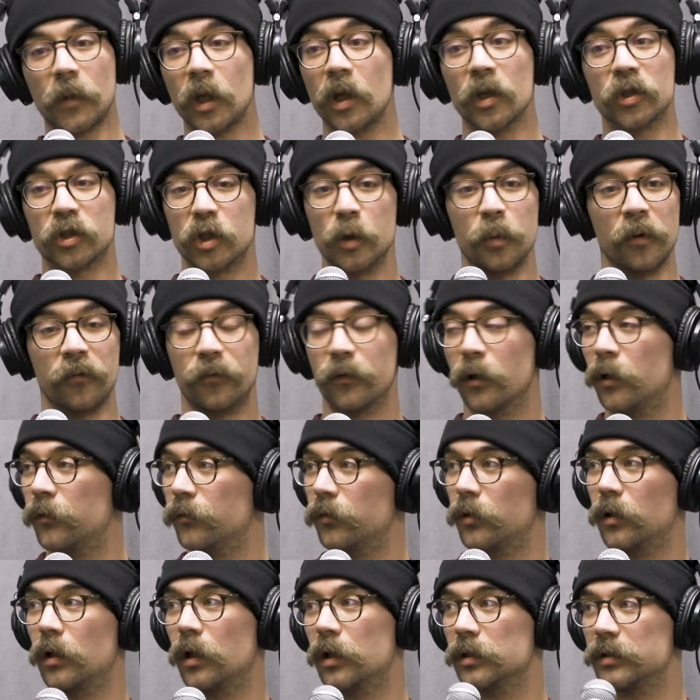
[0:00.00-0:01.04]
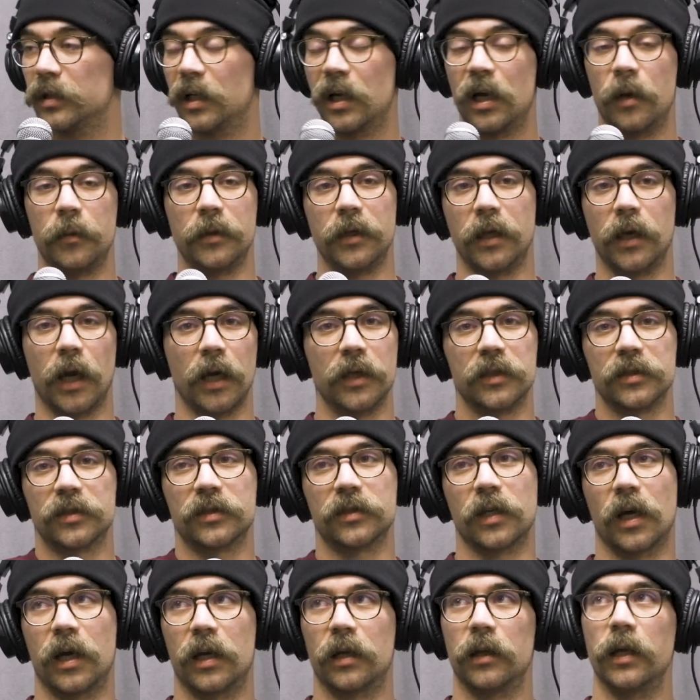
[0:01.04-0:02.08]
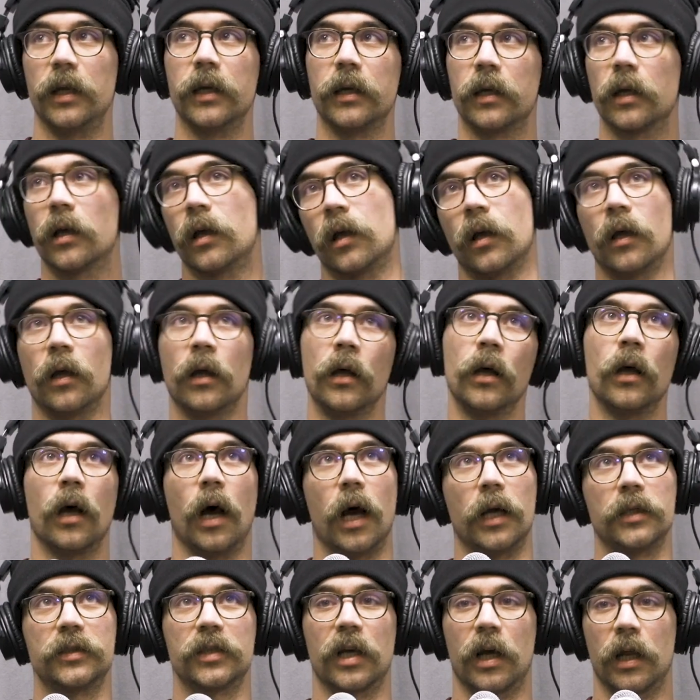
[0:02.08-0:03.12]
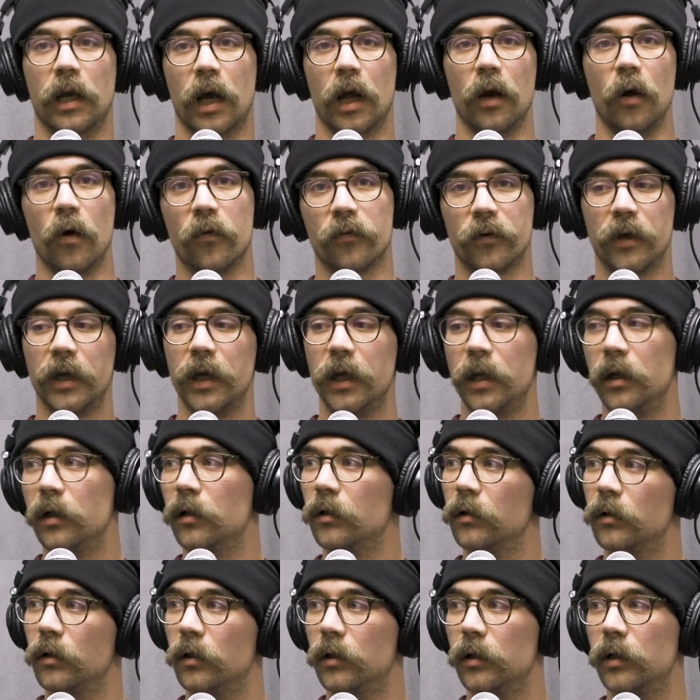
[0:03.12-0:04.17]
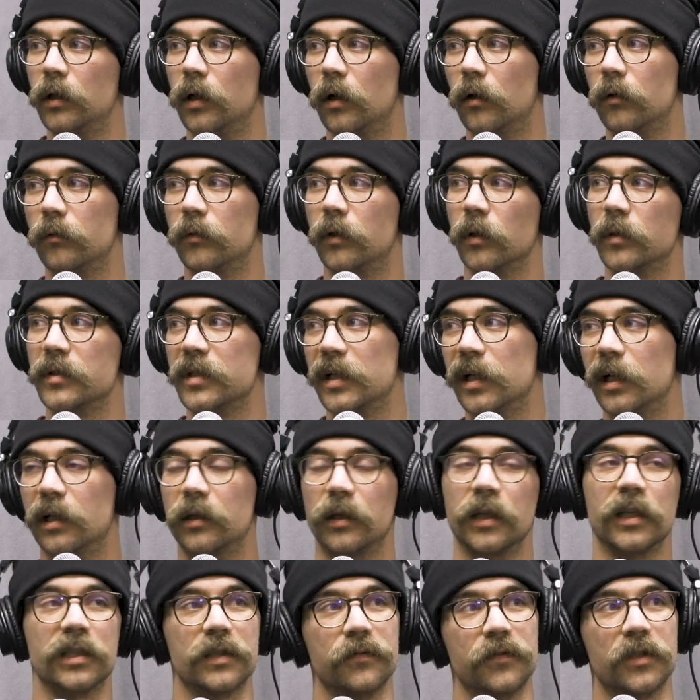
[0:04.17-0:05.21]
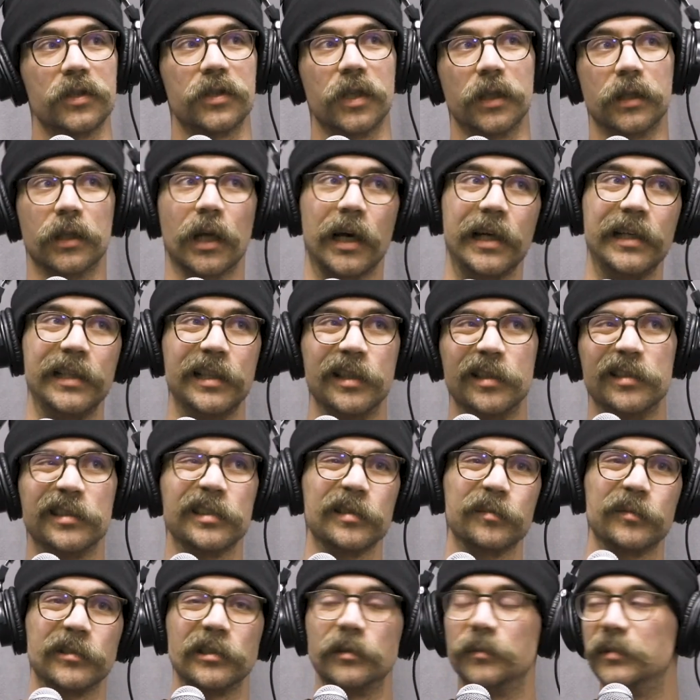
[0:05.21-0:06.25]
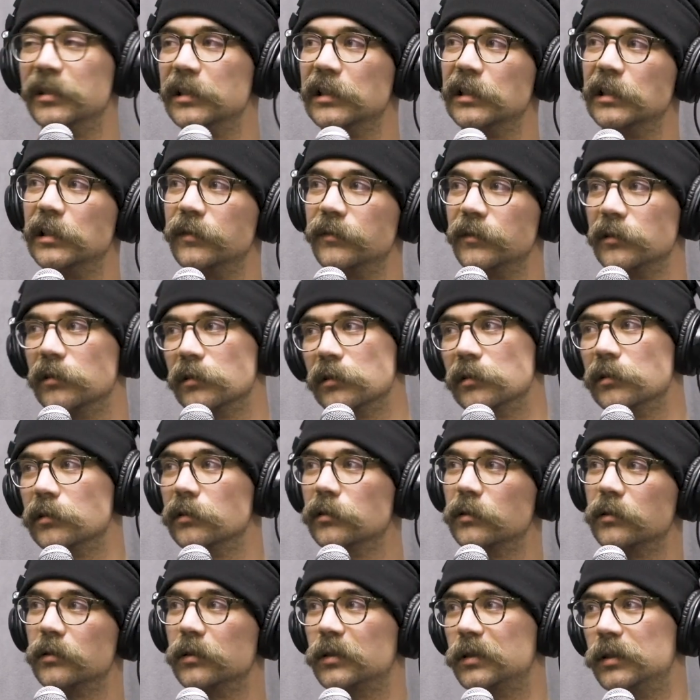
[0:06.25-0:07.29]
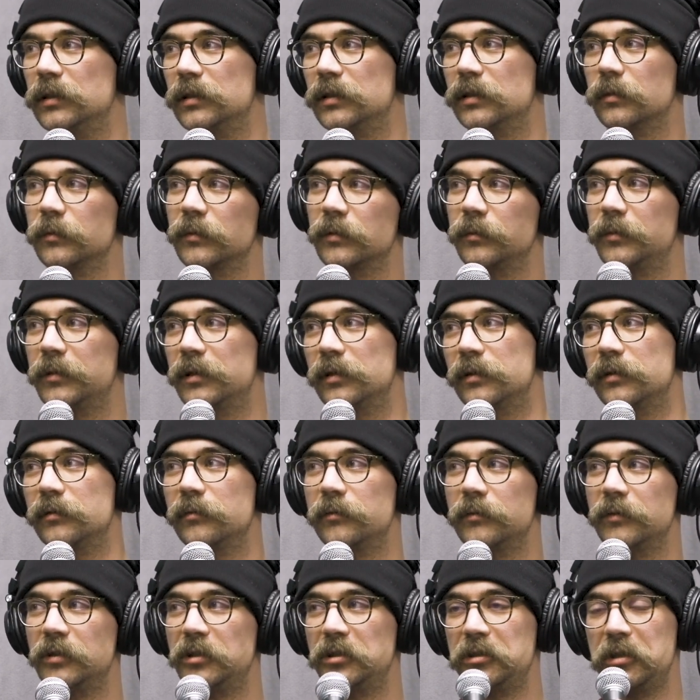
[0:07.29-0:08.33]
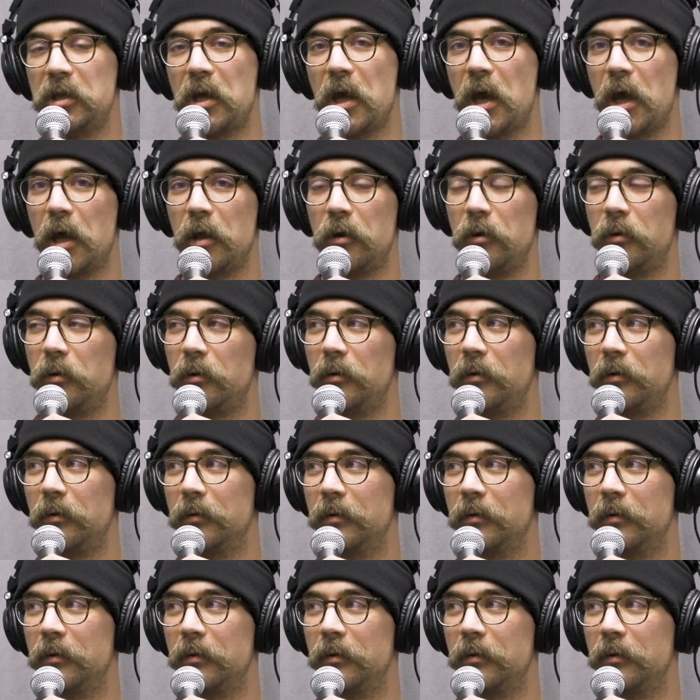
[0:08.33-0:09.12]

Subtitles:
Super fun for a long time. And then I just kind of got over it. You know, there's inklings of just like, I need something a bit heavier. Mm-hmm. I need something a bit sadder.